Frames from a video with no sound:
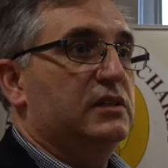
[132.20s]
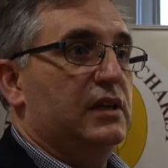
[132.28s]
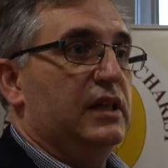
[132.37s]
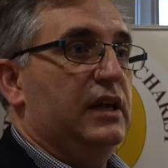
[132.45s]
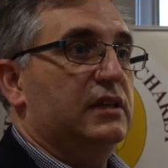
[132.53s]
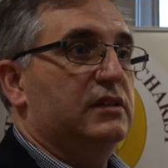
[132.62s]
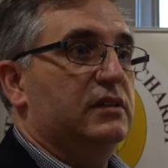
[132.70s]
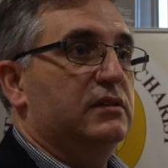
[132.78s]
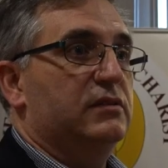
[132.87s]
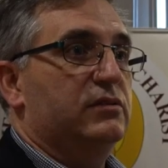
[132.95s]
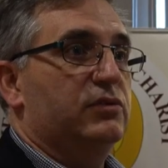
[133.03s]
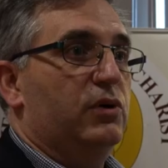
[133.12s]
to collect
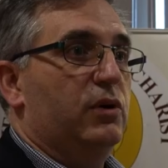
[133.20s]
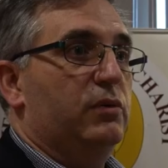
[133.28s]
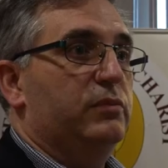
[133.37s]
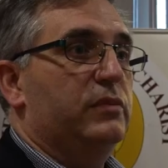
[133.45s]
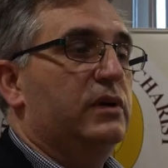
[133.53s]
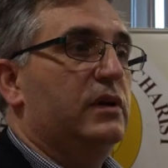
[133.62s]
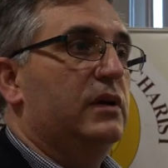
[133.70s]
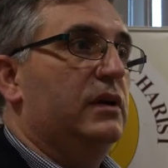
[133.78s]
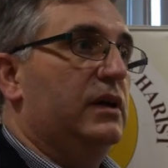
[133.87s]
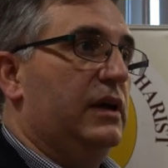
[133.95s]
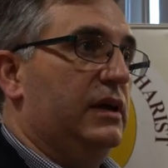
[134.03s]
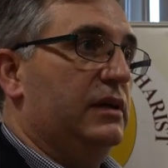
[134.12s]
it from
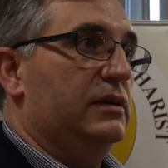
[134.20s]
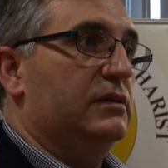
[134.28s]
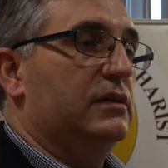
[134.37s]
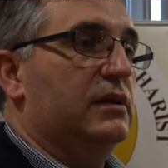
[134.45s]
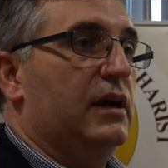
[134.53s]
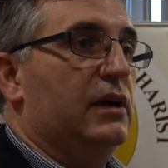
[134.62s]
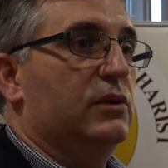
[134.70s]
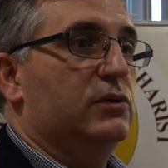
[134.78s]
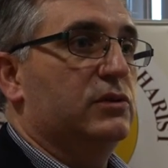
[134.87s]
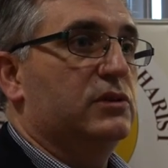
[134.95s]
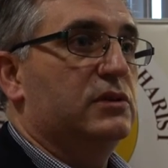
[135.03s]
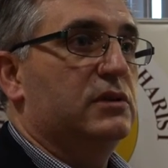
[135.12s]

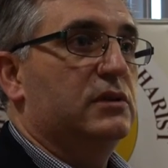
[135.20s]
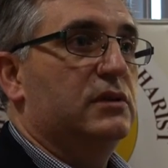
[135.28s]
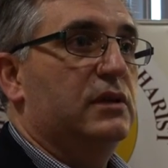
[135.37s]
Carlo's